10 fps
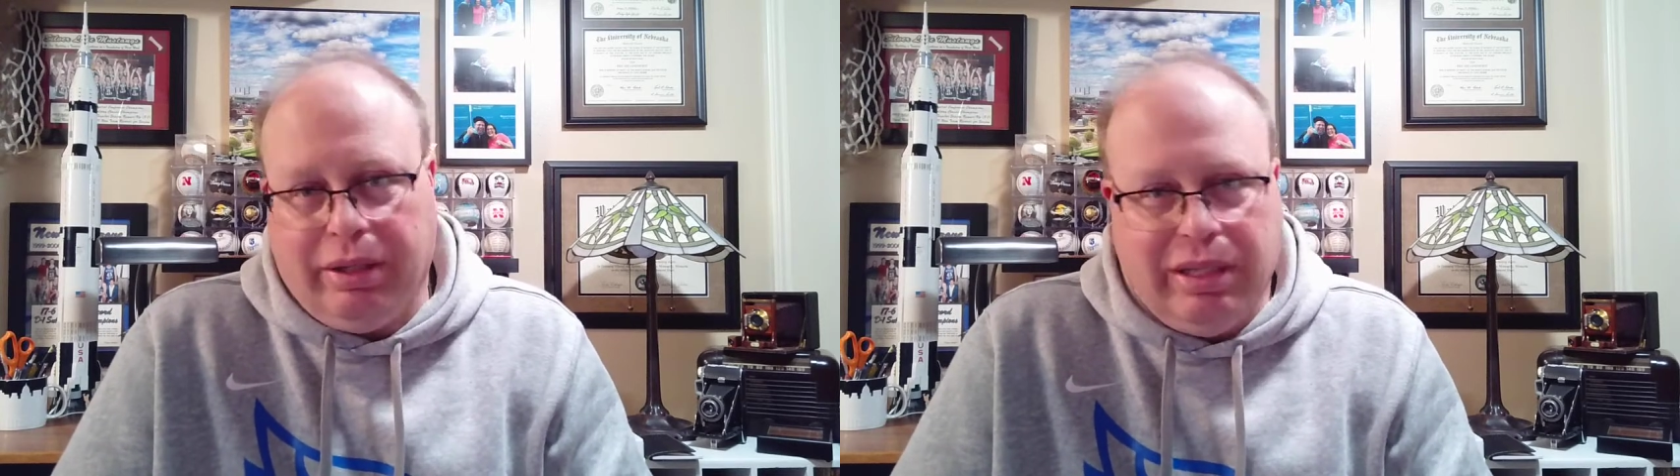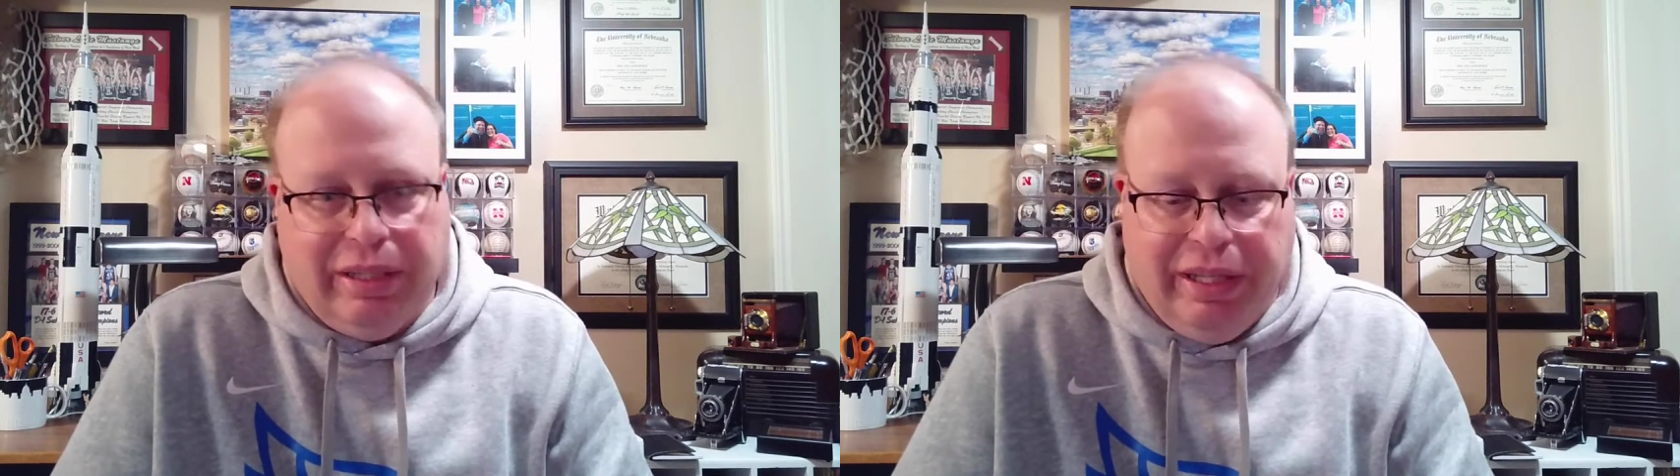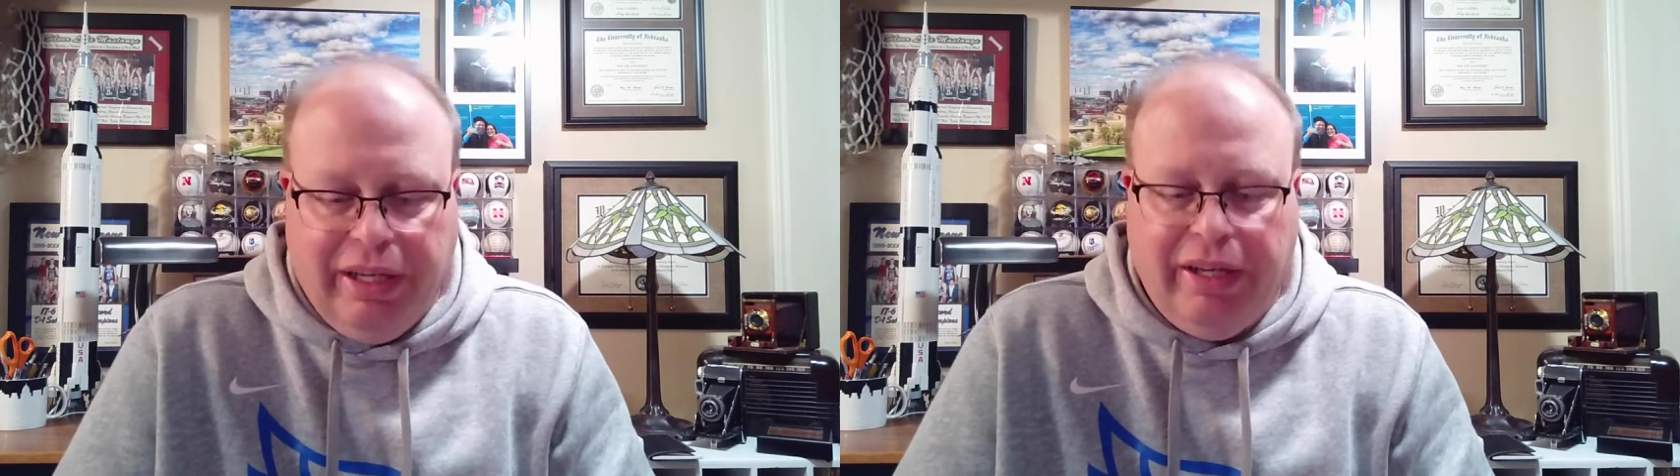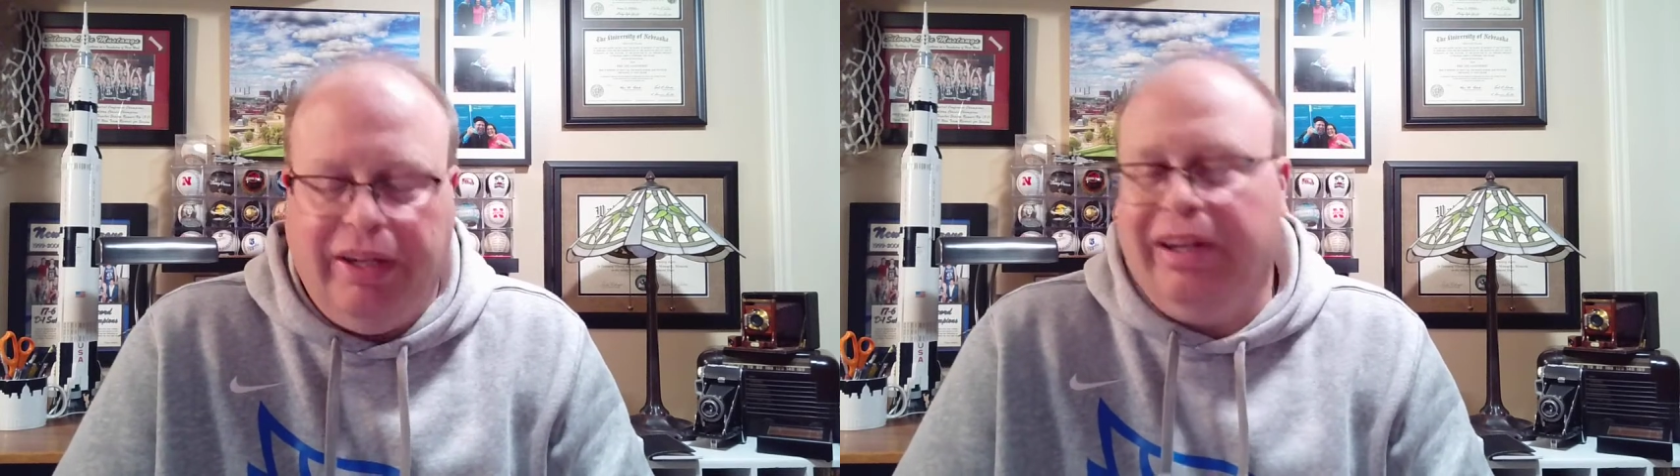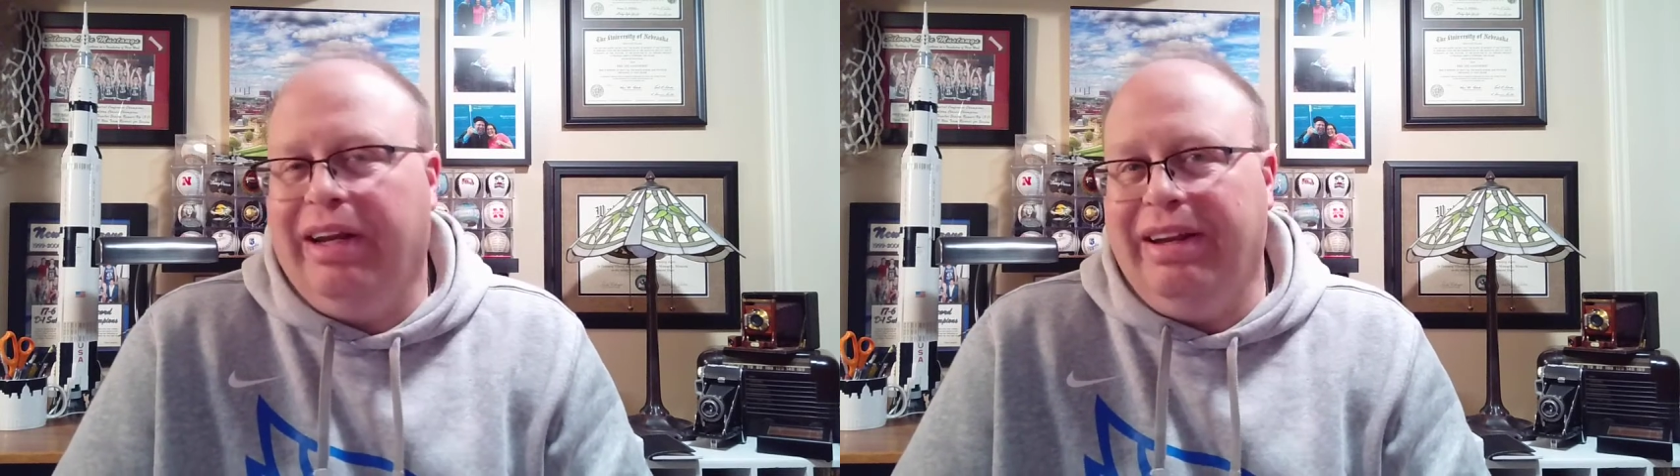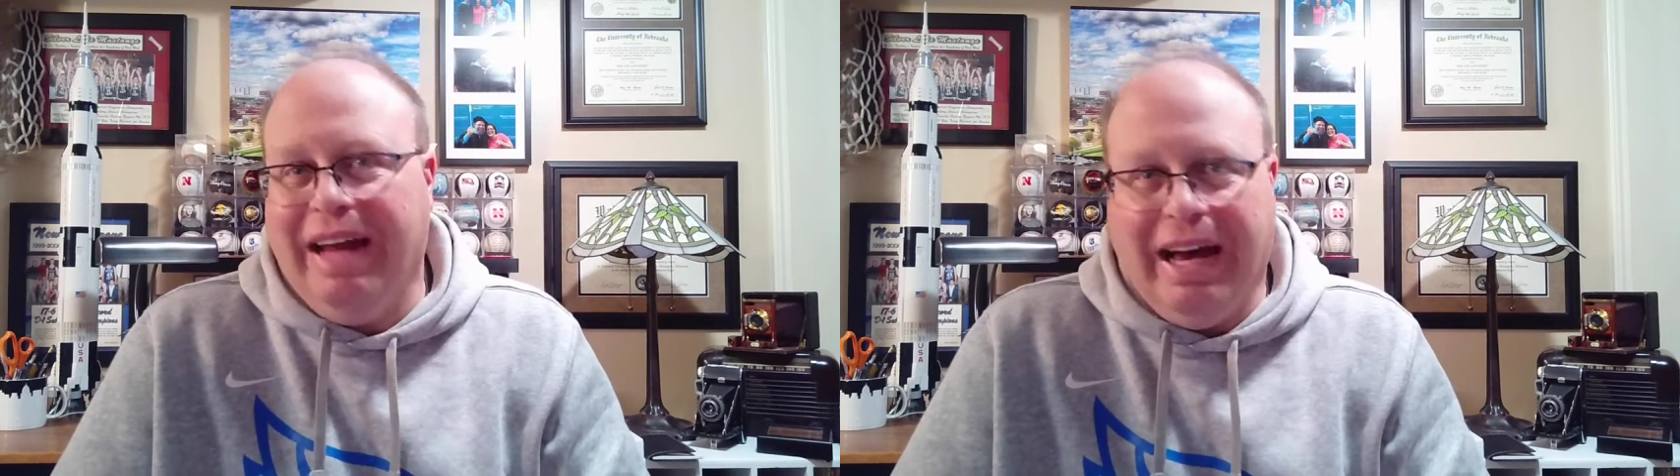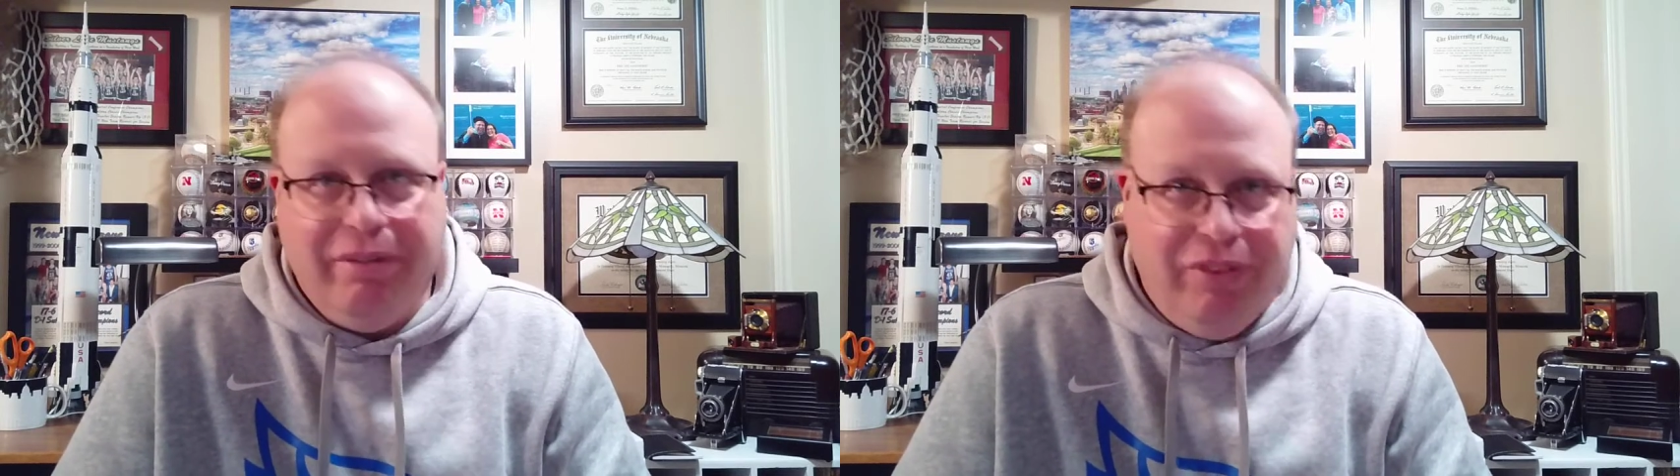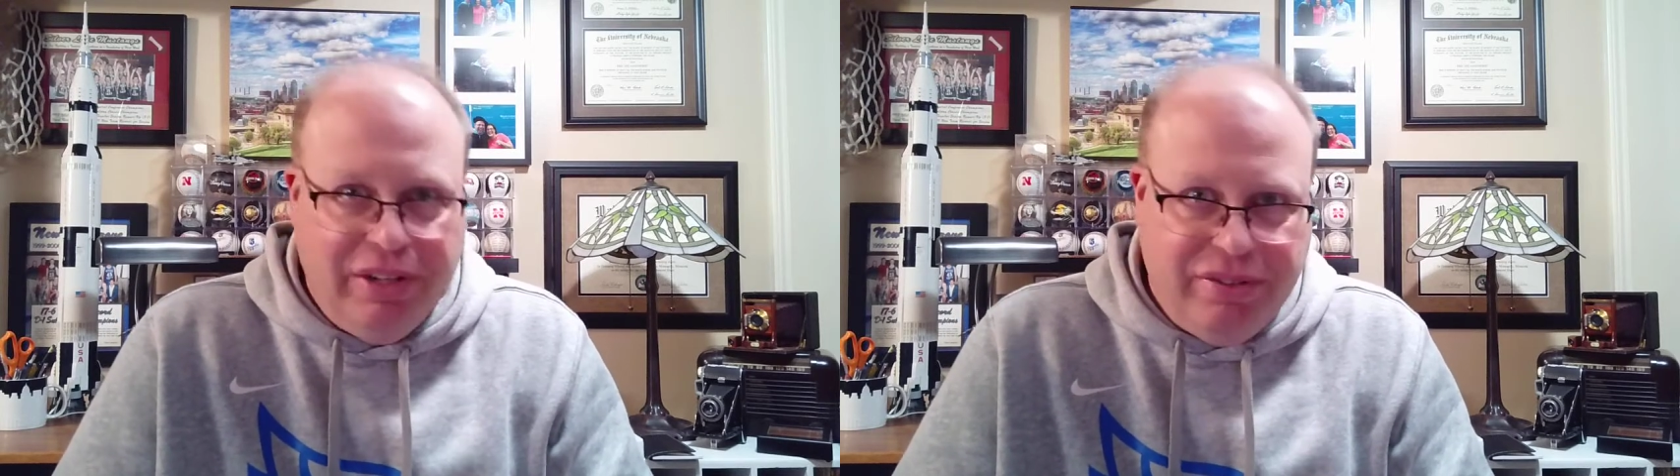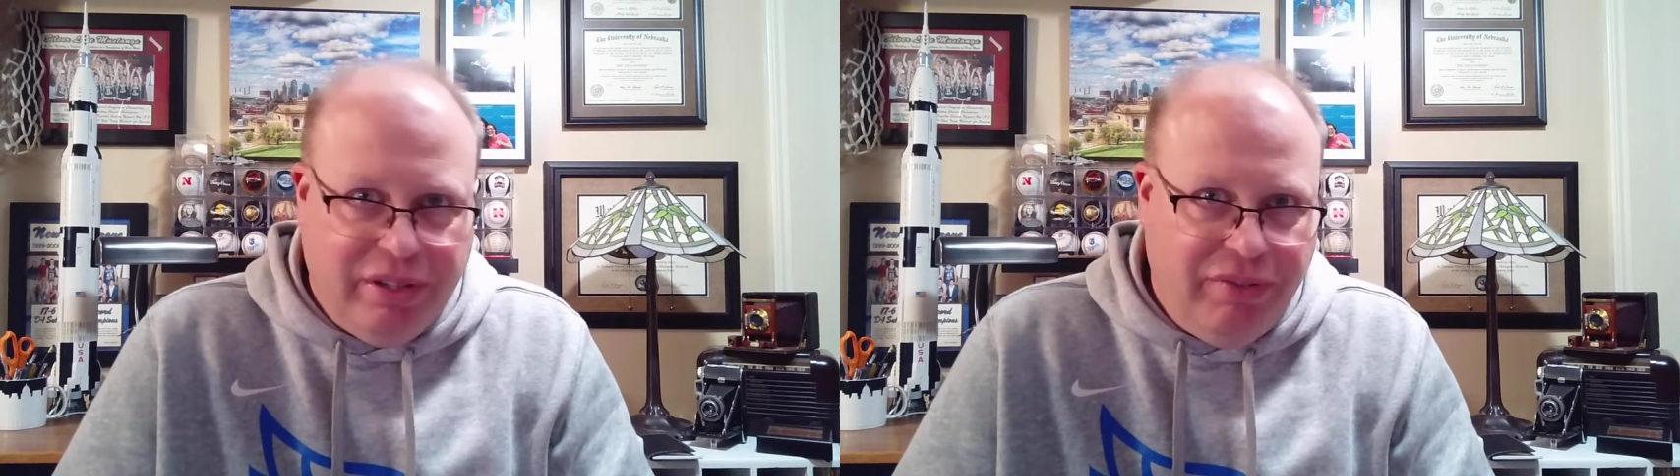clean, non-offensive